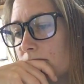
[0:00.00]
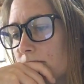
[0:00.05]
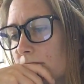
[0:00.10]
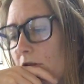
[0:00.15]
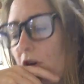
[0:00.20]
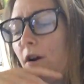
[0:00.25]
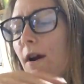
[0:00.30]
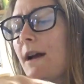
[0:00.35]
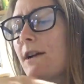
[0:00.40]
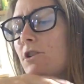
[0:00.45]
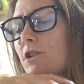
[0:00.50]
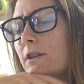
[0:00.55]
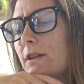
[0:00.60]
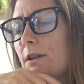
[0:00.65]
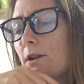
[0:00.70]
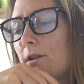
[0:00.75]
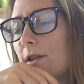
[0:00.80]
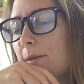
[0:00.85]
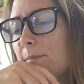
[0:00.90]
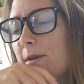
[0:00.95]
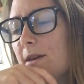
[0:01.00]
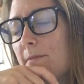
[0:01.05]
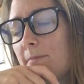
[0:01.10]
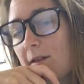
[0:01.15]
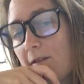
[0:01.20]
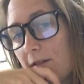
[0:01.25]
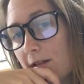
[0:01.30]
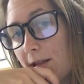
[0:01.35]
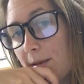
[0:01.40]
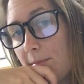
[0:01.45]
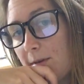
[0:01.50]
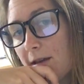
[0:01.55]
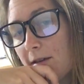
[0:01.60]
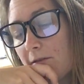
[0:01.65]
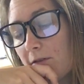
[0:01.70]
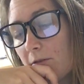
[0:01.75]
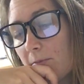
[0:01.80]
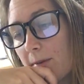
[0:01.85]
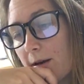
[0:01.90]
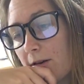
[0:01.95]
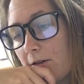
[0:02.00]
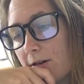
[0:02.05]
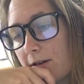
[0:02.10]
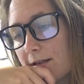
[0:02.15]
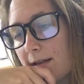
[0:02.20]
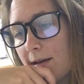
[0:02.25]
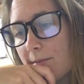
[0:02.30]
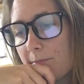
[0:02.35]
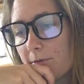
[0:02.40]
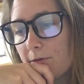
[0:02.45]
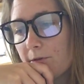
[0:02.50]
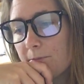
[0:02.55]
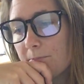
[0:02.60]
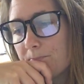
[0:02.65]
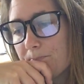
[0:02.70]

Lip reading: or actually no, let me give a better example.